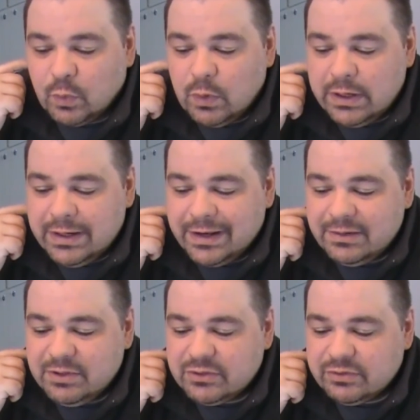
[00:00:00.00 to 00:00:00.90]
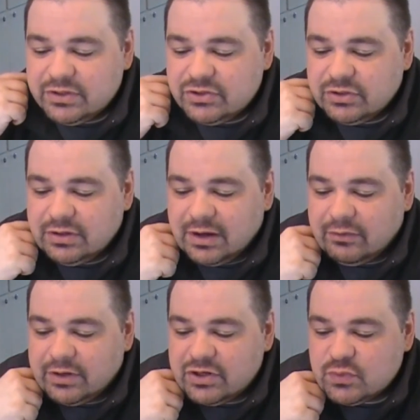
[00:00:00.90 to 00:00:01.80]
one enemy creature
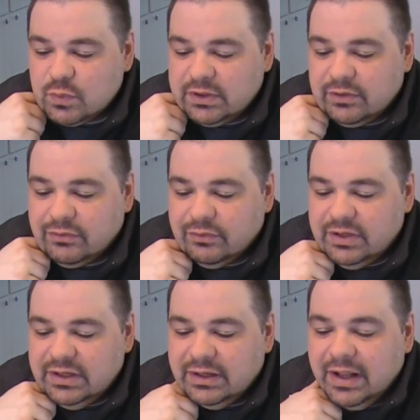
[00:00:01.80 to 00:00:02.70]
at range 1 to 3 in